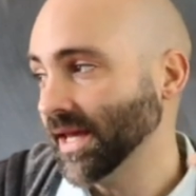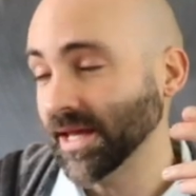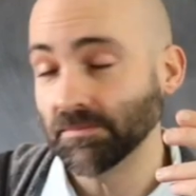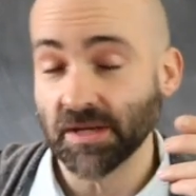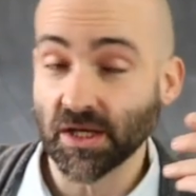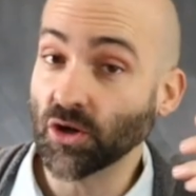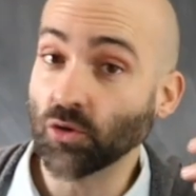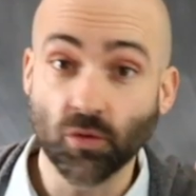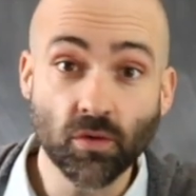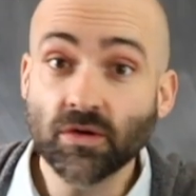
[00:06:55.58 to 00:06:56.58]
It'd be
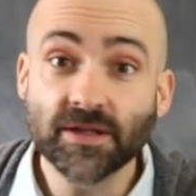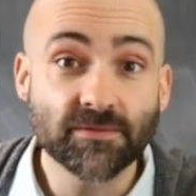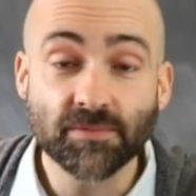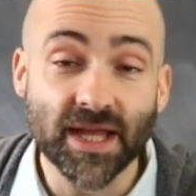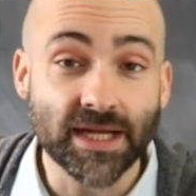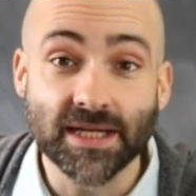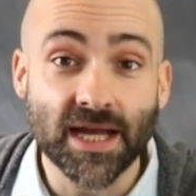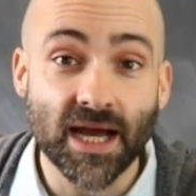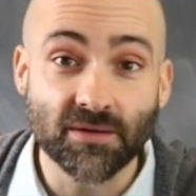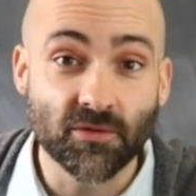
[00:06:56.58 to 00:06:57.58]
cool if Planet
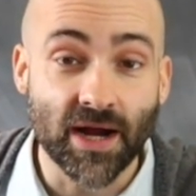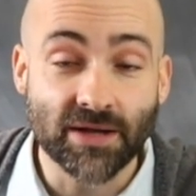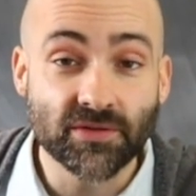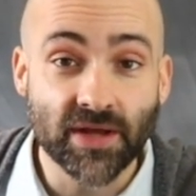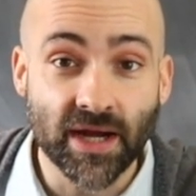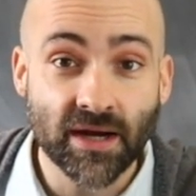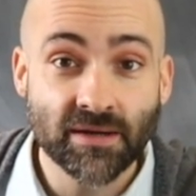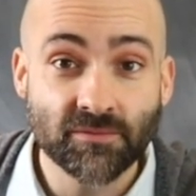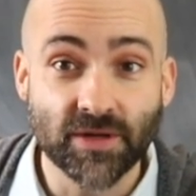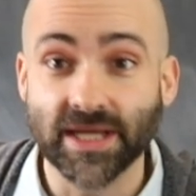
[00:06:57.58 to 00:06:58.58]
Nine were out
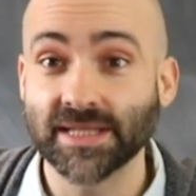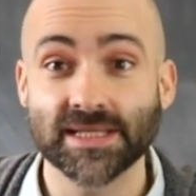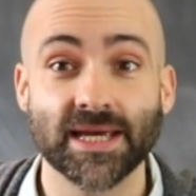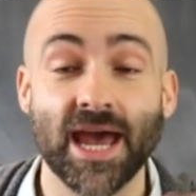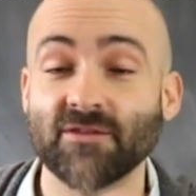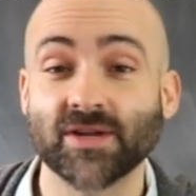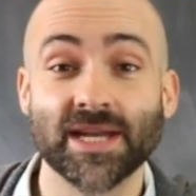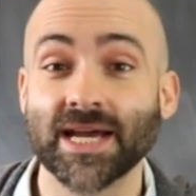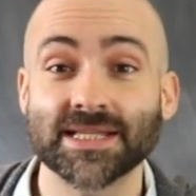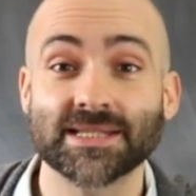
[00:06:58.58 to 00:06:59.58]
there and we get to have a
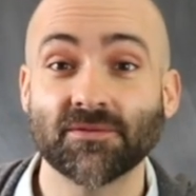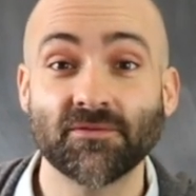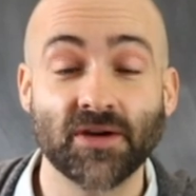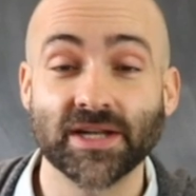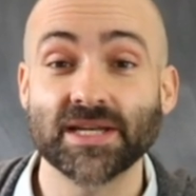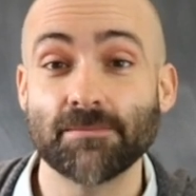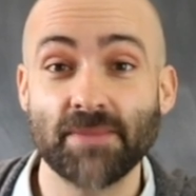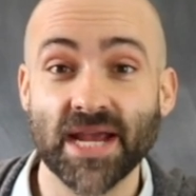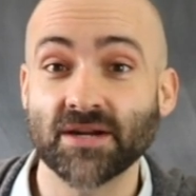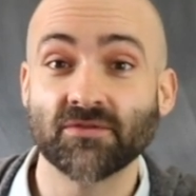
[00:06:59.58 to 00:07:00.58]
nice fun
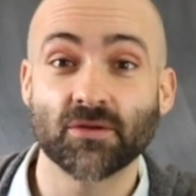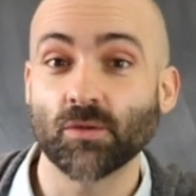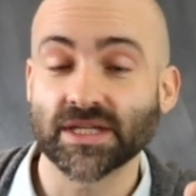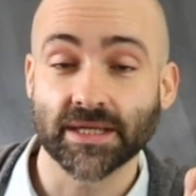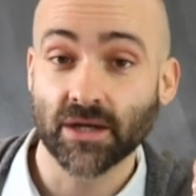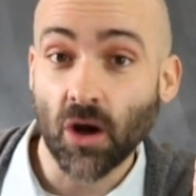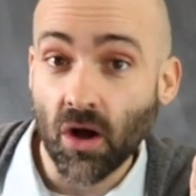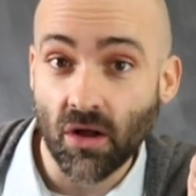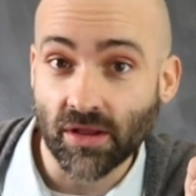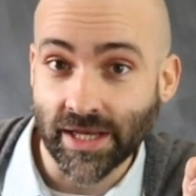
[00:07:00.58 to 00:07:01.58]
debate over what to
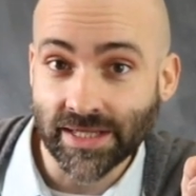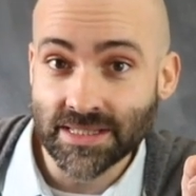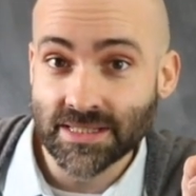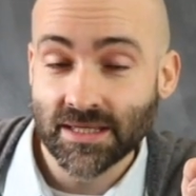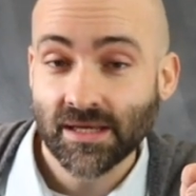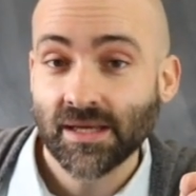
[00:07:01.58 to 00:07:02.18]
call it.